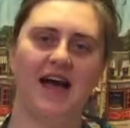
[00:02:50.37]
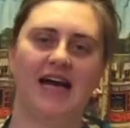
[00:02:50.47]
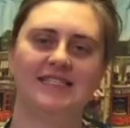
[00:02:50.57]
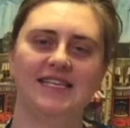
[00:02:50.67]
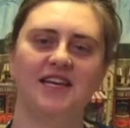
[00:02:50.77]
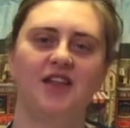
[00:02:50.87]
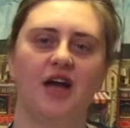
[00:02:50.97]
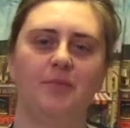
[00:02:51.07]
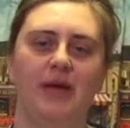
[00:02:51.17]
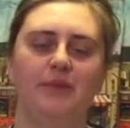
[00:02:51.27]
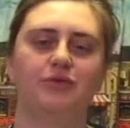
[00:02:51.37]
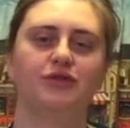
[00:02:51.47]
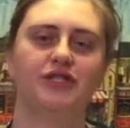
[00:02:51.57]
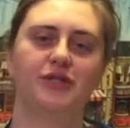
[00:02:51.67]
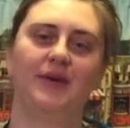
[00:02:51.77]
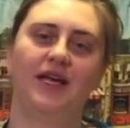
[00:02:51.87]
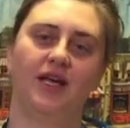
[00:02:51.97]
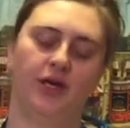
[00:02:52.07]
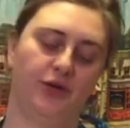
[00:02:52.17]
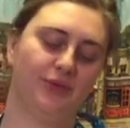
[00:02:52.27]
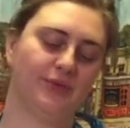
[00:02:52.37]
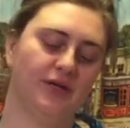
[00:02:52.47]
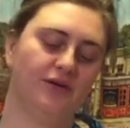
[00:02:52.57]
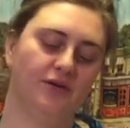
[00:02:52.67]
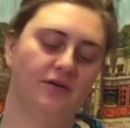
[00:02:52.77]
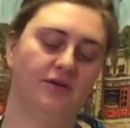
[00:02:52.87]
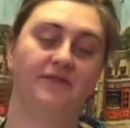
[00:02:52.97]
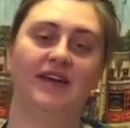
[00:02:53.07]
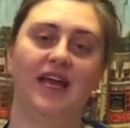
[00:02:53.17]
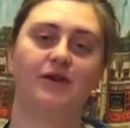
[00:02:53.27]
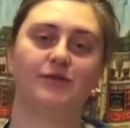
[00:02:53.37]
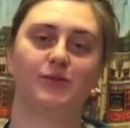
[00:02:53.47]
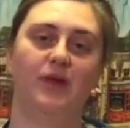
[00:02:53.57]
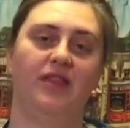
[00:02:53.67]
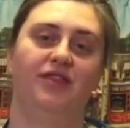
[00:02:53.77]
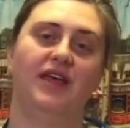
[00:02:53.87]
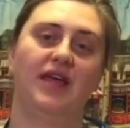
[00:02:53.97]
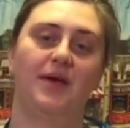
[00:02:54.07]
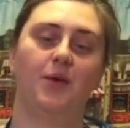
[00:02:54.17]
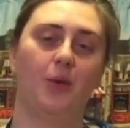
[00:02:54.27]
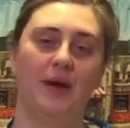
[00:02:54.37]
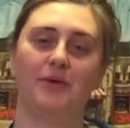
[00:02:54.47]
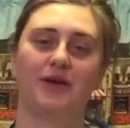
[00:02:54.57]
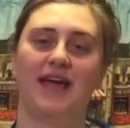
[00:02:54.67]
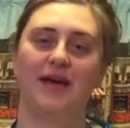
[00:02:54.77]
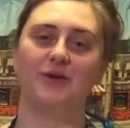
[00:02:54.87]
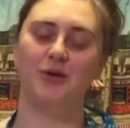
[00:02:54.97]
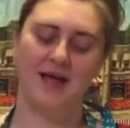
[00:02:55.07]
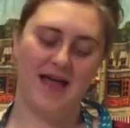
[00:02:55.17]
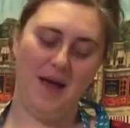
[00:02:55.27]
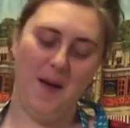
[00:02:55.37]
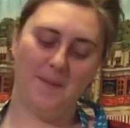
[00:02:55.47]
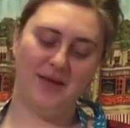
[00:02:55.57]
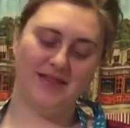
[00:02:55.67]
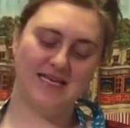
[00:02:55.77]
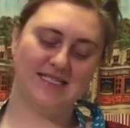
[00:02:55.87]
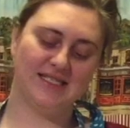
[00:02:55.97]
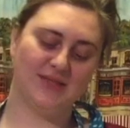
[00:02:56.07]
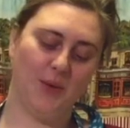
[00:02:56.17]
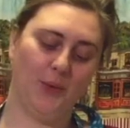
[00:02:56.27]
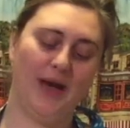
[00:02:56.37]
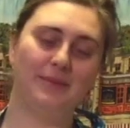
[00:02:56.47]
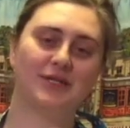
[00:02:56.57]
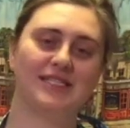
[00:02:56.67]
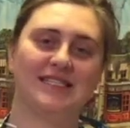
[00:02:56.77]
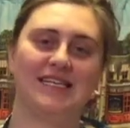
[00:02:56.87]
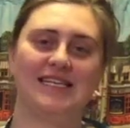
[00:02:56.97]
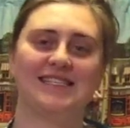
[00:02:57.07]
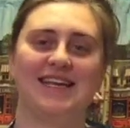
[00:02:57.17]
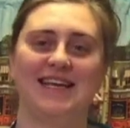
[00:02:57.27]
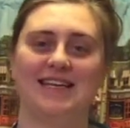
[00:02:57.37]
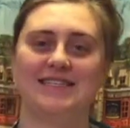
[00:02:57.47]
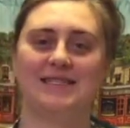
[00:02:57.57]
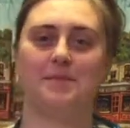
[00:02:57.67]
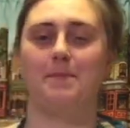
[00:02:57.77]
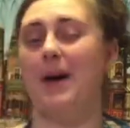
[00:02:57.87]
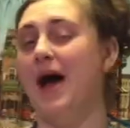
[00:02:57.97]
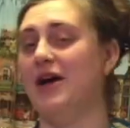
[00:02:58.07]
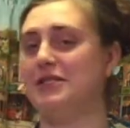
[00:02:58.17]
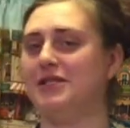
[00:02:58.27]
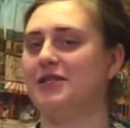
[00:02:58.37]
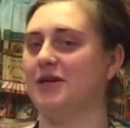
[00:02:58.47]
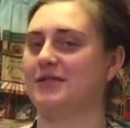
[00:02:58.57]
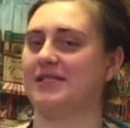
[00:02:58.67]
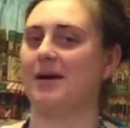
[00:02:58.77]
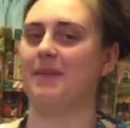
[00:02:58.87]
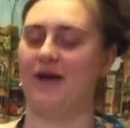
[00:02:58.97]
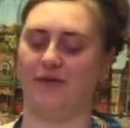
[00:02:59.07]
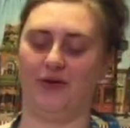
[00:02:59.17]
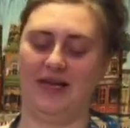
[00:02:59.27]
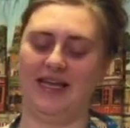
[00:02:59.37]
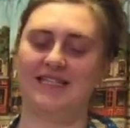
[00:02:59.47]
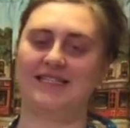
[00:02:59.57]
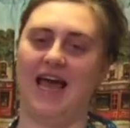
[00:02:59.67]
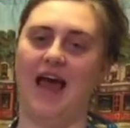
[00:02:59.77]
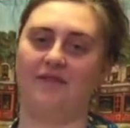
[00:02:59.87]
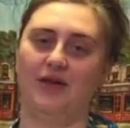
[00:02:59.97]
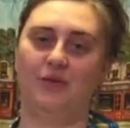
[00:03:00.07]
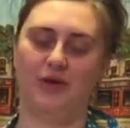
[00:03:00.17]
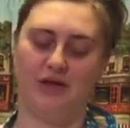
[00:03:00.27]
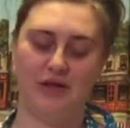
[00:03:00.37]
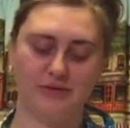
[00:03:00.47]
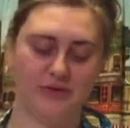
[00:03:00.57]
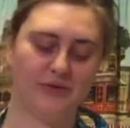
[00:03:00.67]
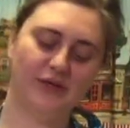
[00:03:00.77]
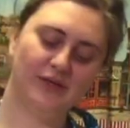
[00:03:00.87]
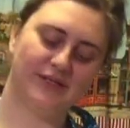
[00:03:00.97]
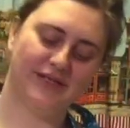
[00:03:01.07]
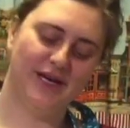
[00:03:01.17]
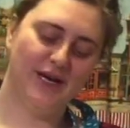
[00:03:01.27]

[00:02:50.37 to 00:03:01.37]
I see a lot of people doing grill videos with the Weber kettle, but this Weber seasoning is about as close as I'm ever going to get to having one of those grills,